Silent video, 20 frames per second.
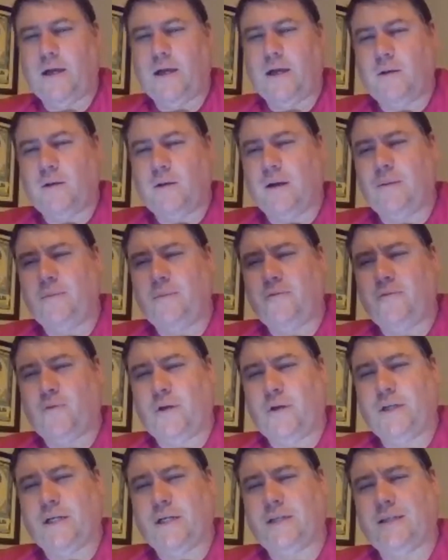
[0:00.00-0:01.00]
know what? Before you
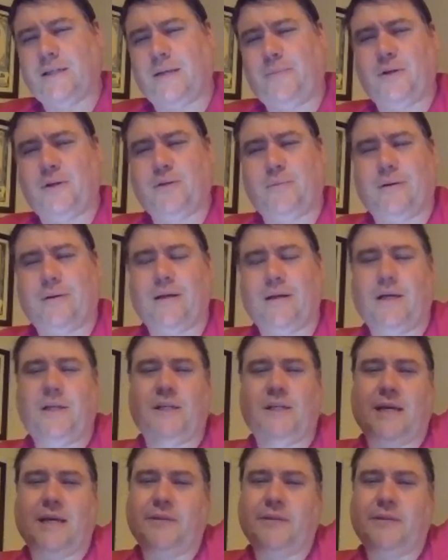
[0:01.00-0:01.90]
change that picture behind you,